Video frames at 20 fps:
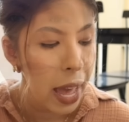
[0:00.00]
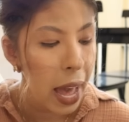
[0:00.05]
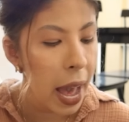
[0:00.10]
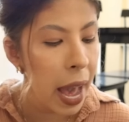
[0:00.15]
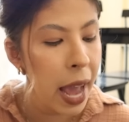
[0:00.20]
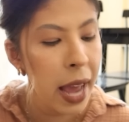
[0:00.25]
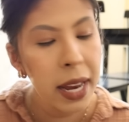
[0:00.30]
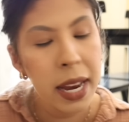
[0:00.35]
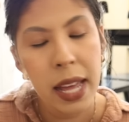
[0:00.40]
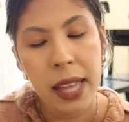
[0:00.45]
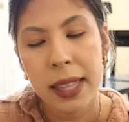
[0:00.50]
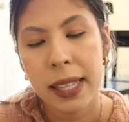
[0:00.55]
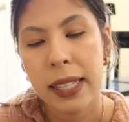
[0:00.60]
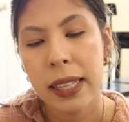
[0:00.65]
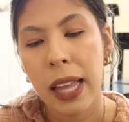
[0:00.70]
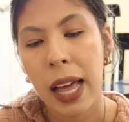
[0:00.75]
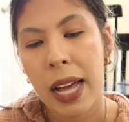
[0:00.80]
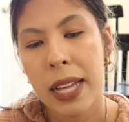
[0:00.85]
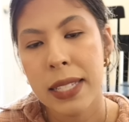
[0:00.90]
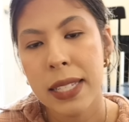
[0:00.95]
And the
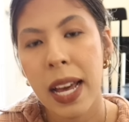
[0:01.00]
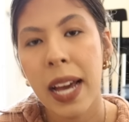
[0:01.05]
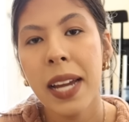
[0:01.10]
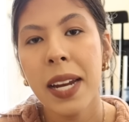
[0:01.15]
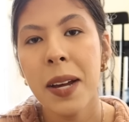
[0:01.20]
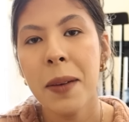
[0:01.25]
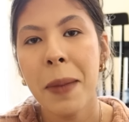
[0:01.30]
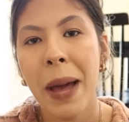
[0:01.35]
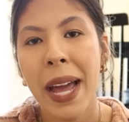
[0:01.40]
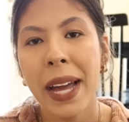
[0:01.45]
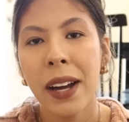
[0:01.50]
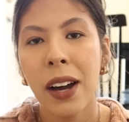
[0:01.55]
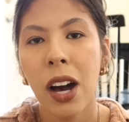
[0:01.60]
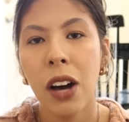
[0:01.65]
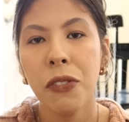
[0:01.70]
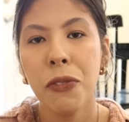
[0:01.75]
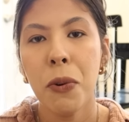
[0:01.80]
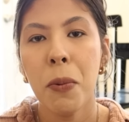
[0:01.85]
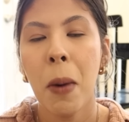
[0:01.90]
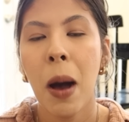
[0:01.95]
last item I
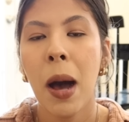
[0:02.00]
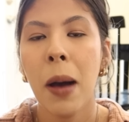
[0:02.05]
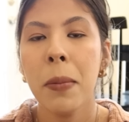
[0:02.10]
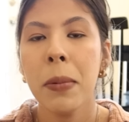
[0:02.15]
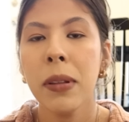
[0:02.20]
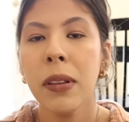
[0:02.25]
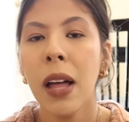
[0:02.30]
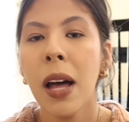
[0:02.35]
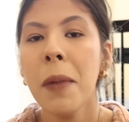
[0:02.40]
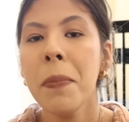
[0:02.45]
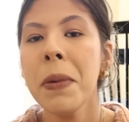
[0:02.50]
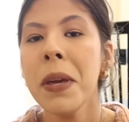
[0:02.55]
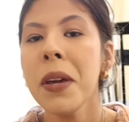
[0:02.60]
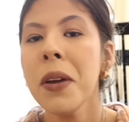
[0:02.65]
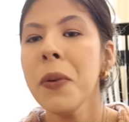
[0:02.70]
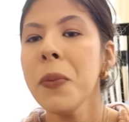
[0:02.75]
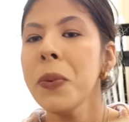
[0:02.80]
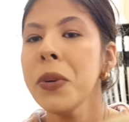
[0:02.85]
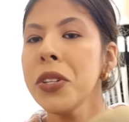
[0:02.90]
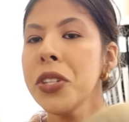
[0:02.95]
got from Hobby
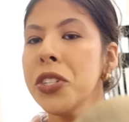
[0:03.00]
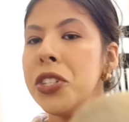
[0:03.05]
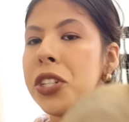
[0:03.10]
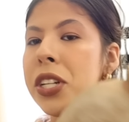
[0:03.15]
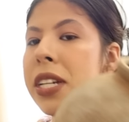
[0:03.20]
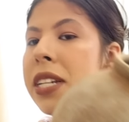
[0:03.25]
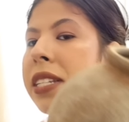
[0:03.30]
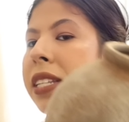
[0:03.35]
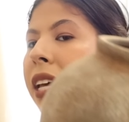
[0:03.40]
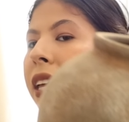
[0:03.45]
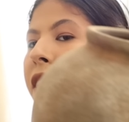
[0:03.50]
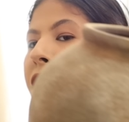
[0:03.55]
Lobby was just